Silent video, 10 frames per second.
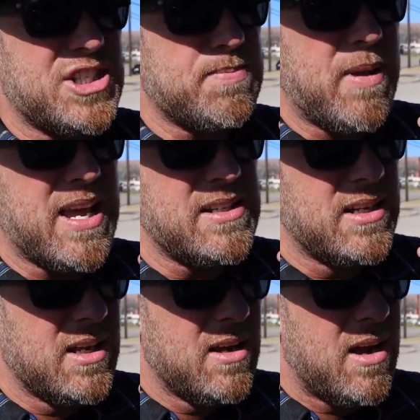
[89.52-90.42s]
just been
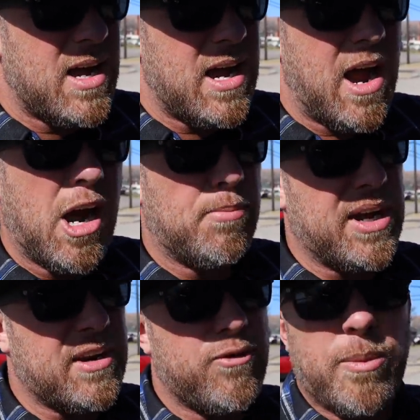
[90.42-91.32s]

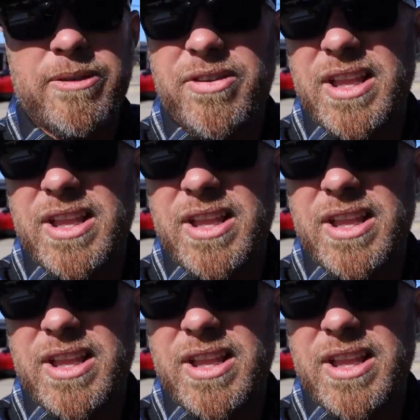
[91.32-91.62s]
heartbreaking for me. I feel